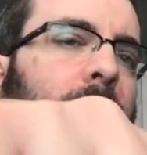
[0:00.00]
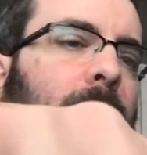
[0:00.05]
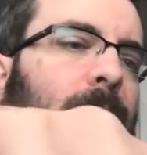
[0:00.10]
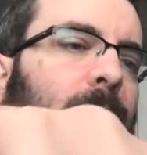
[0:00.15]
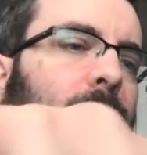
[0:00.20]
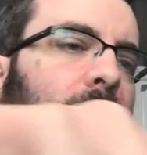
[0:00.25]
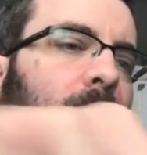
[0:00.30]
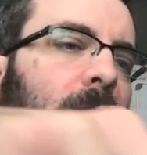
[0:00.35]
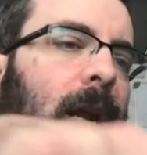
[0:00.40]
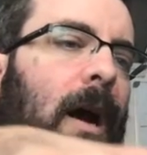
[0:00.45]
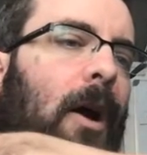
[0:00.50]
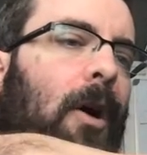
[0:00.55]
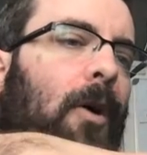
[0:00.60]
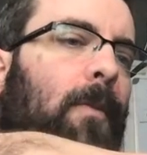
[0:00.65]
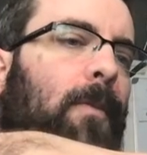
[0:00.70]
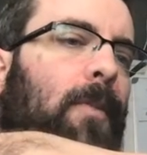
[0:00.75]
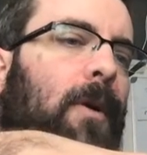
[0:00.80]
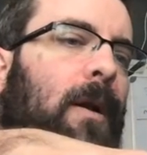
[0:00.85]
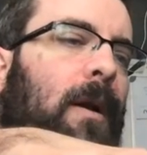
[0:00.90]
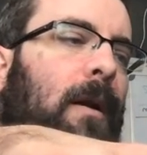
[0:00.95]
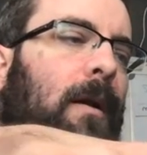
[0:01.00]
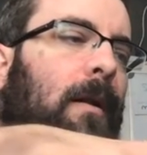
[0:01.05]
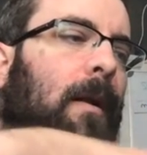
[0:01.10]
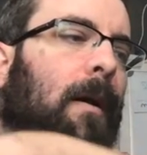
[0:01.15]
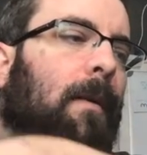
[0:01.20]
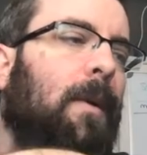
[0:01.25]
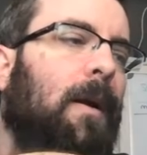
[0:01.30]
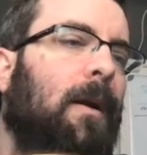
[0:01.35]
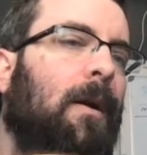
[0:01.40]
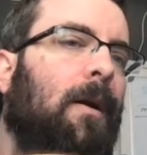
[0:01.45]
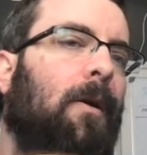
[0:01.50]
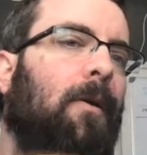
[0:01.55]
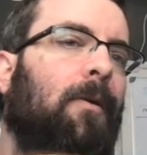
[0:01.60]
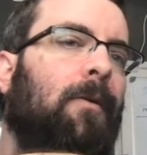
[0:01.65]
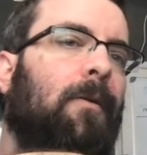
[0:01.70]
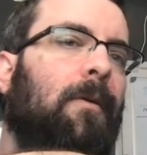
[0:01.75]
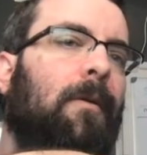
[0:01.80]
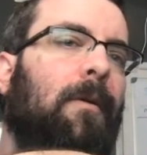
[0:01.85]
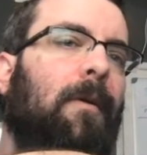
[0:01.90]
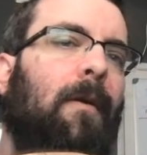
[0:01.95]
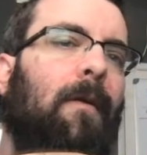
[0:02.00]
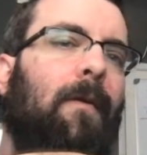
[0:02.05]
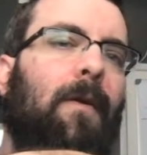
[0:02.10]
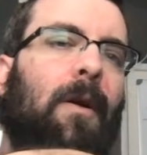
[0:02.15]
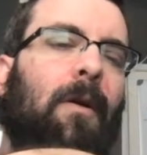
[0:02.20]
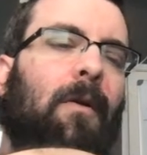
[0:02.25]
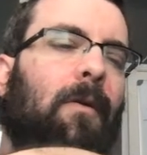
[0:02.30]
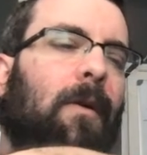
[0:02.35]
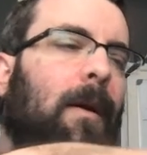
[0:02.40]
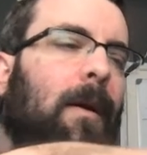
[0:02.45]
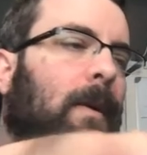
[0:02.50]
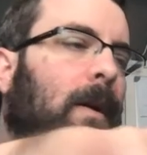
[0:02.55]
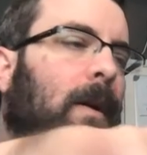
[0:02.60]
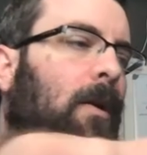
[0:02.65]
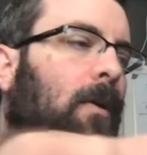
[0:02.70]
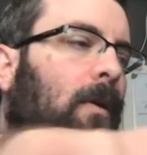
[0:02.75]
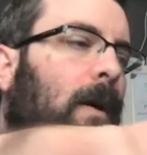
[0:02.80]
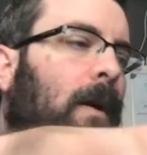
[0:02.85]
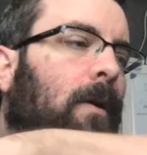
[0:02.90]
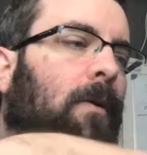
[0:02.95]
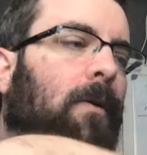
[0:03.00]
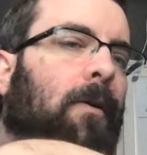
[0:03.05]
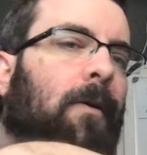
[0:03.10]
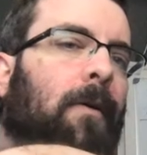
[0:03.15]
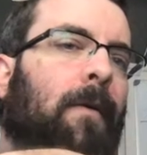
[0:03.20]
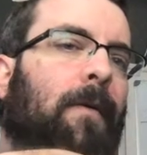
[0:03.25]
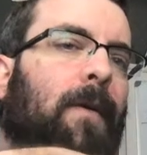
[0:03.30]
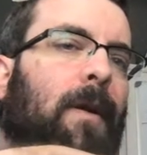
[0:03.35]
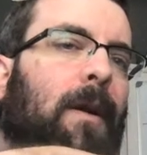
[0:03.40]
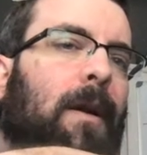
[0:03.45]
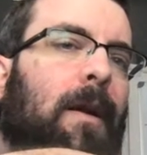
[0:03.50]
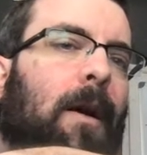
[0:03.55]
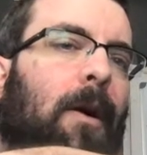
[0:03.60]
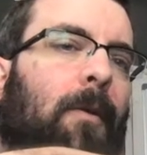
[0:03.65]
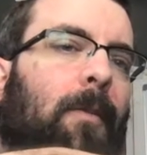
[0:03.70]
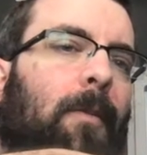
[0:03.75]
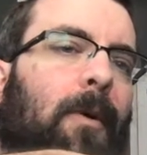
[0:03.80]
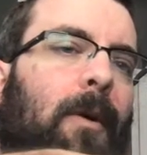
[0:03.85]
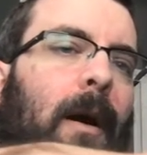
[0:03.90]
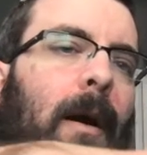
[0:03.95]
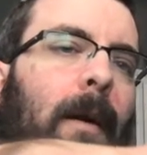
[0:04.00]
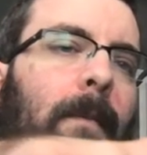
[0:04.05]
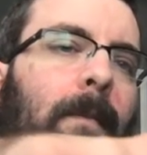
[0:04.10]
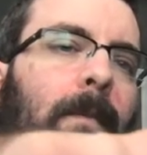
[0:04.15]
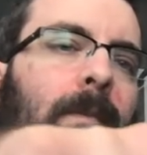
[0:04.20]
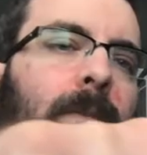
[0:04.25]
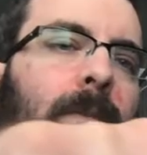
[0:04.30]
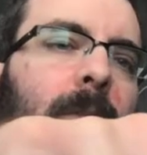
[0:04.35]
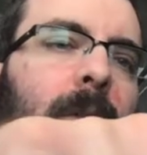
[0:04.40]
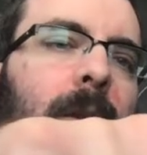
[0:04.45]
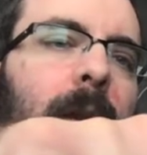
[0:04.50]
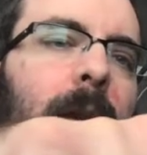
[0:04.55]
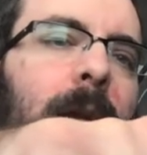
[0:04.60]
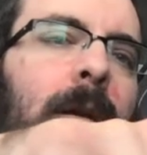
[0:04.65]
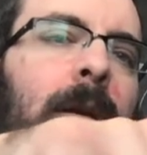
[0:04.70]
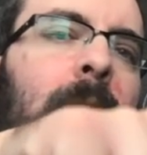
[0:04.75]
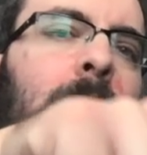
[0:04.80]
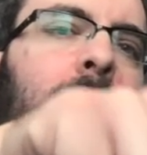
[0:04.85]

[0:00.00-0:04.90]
if you need help, you need to let me know. If you don't let me know, I don't know if you need help or not. Okay.